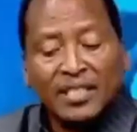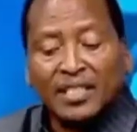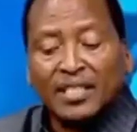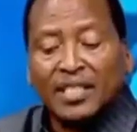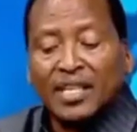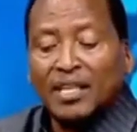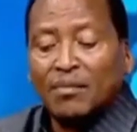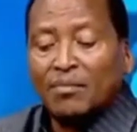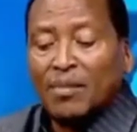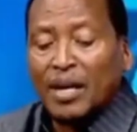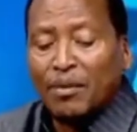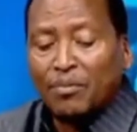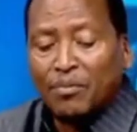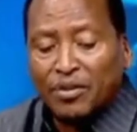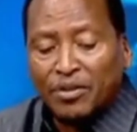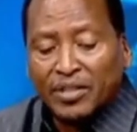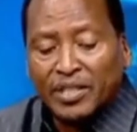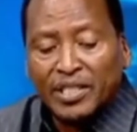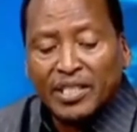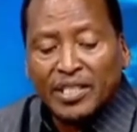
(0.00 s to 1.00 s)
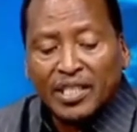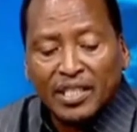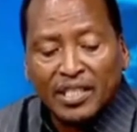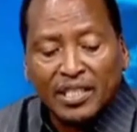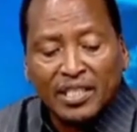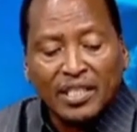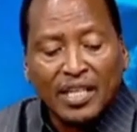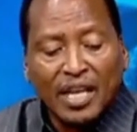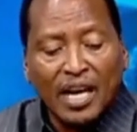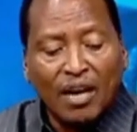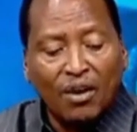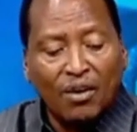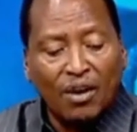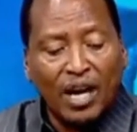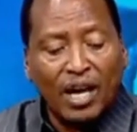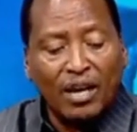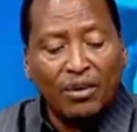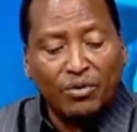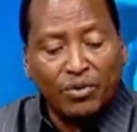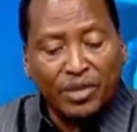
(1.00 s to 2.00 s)
and my point is how
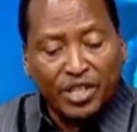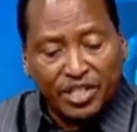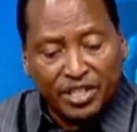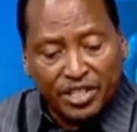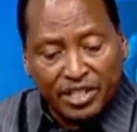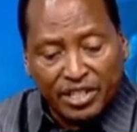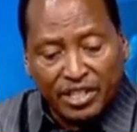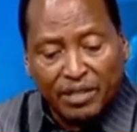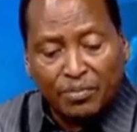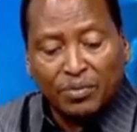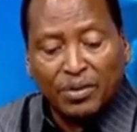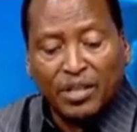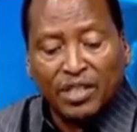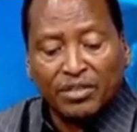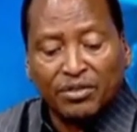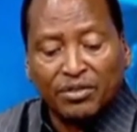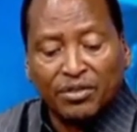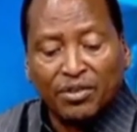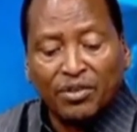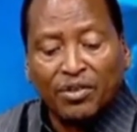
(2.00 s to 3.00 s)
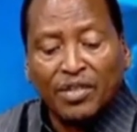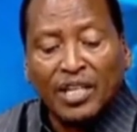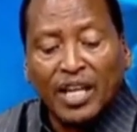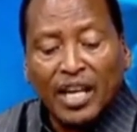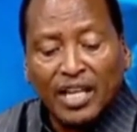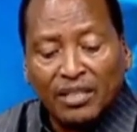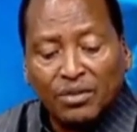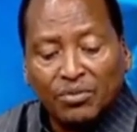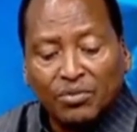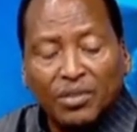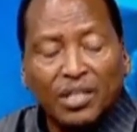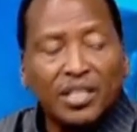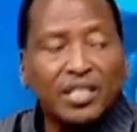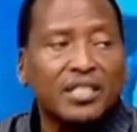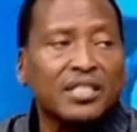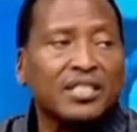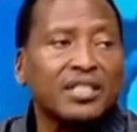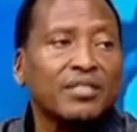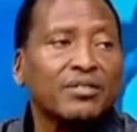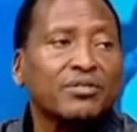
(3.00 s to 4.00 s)
I wish the political class would
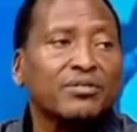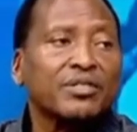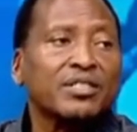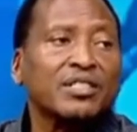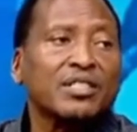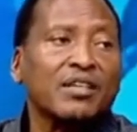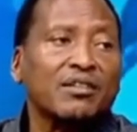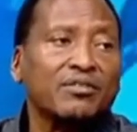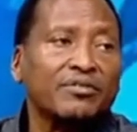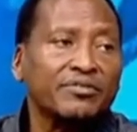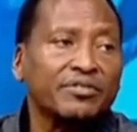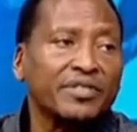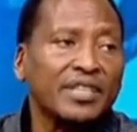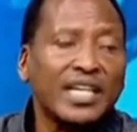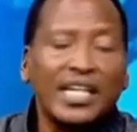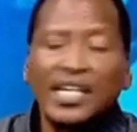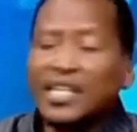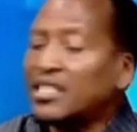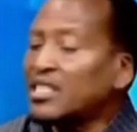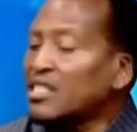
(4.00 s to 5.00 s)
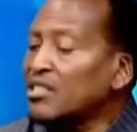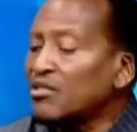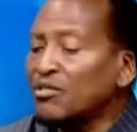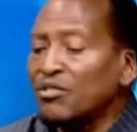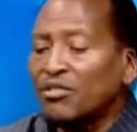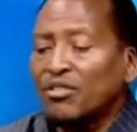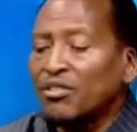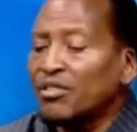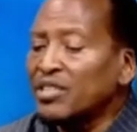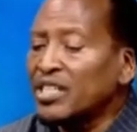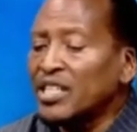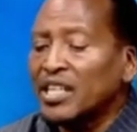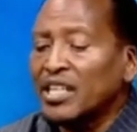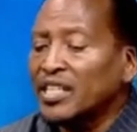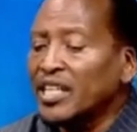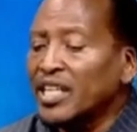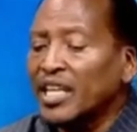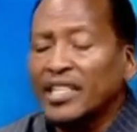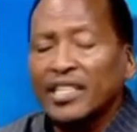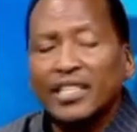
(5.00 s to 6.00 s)
listen to itself. It is not ordinary
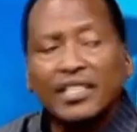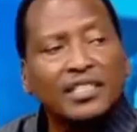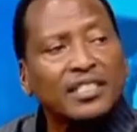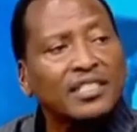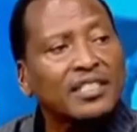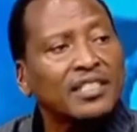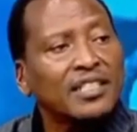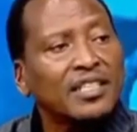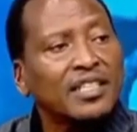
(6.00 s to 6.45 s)
Kenyans.